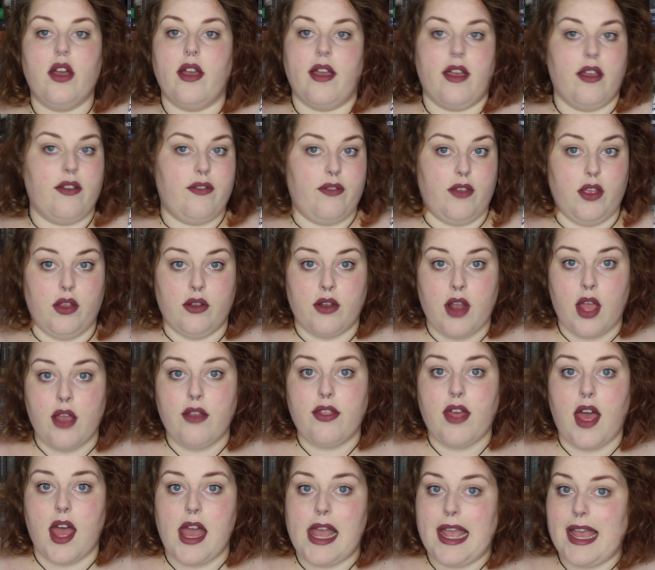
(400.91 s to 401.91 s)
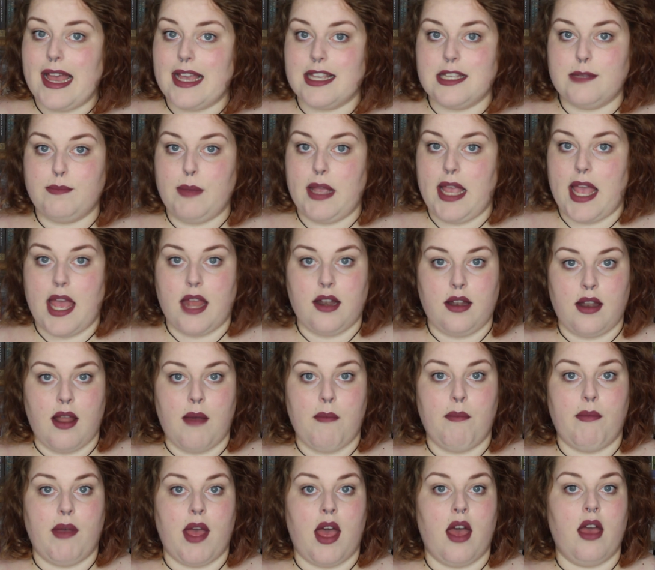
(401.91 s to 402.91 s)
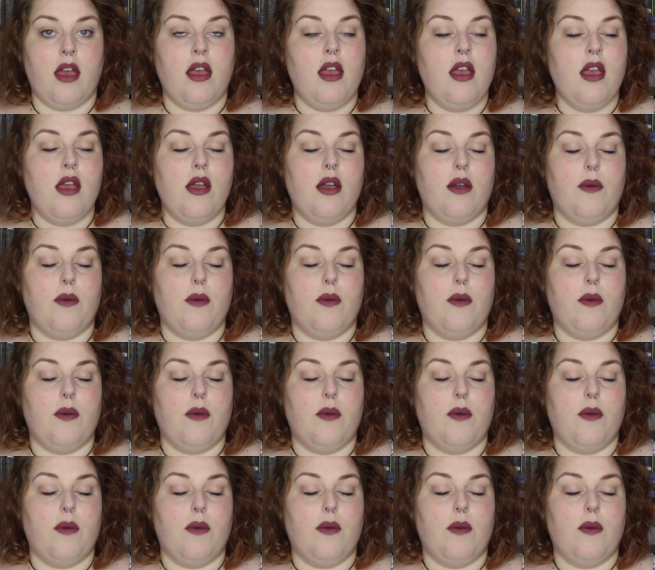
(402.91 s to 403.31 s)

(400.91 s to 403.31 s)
or if you know the ISBN number,